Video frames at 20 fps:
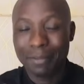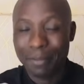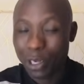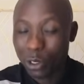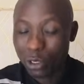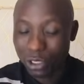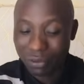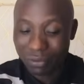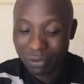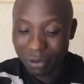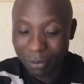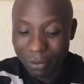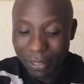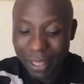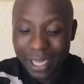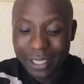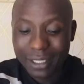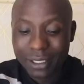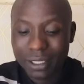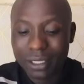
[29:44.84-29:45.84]
Because from
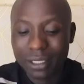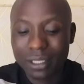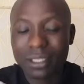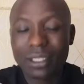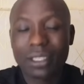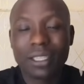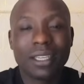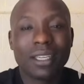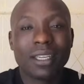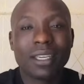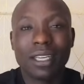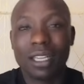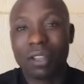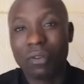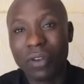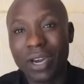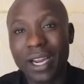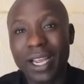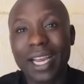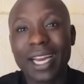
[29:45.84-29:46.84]
that, it's
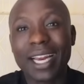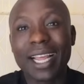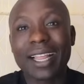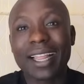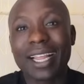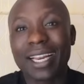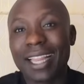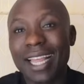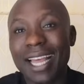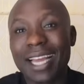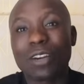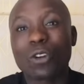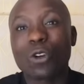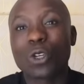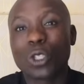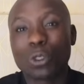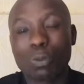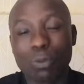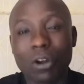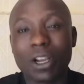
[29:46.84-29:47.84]
very clear that they had
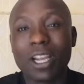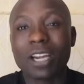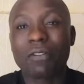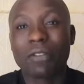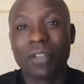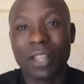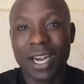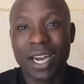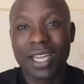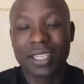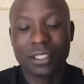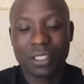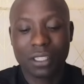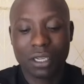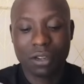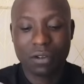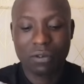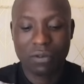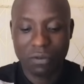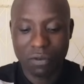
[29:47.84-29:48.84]
not spoken for the last
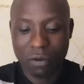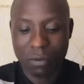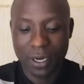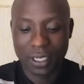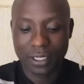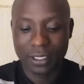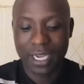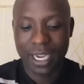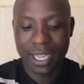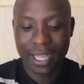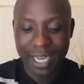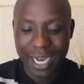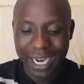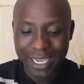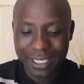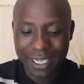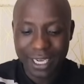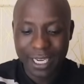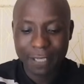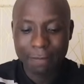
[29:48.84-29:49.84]
4 months. And
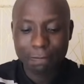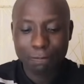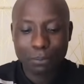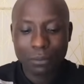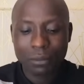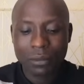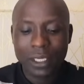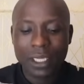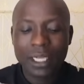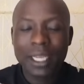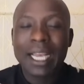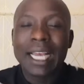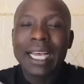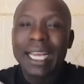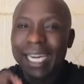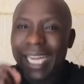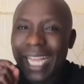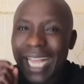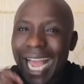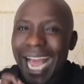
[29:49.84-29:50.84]
lastly,
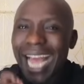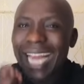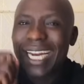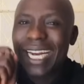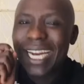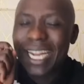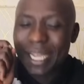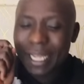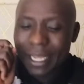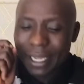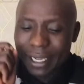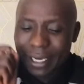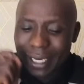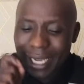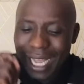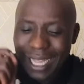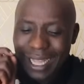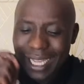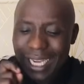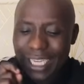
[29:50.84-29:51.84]

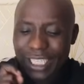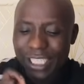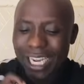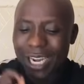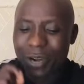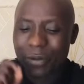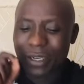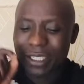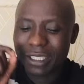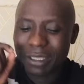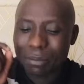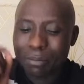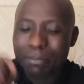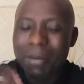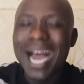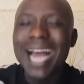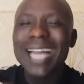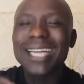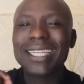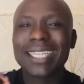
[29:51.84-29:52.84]
Rigathi Gachagua's
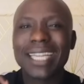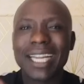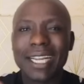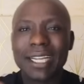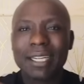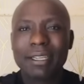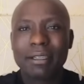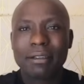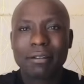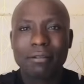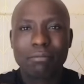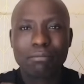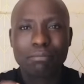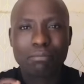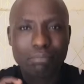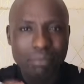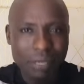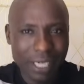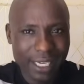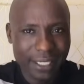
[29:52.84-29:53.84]
Monday
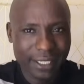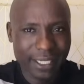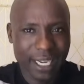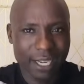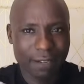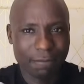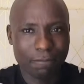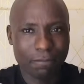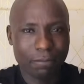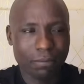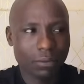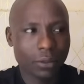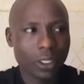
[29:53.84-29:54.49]
presser,